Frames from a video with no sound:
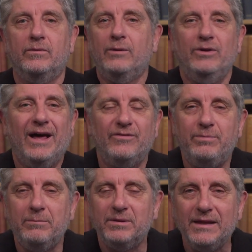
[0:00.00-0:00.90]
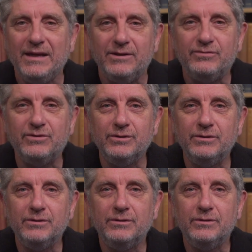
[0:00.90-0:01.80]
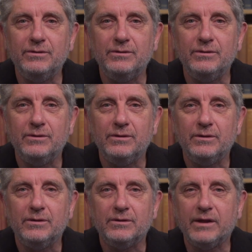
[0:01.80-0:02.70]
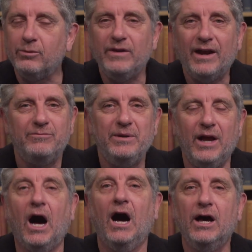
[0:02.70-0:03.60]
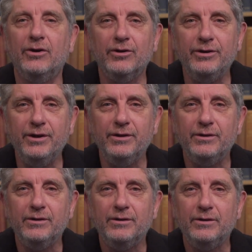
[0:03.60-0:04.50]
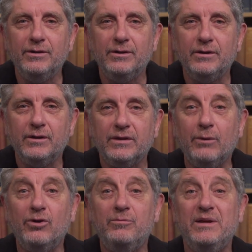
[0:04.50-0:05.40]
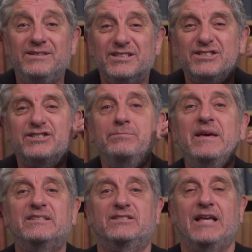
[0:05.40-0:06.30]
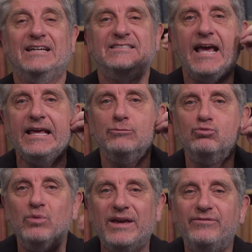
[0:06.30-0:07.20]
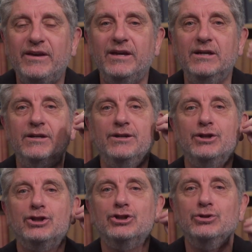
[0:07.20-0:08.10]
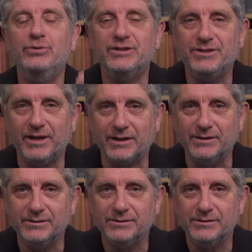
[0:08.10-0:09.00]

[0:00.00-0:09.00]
They would not have been believed. They would not have been honored. They would have been dismissed as a raving lunatic.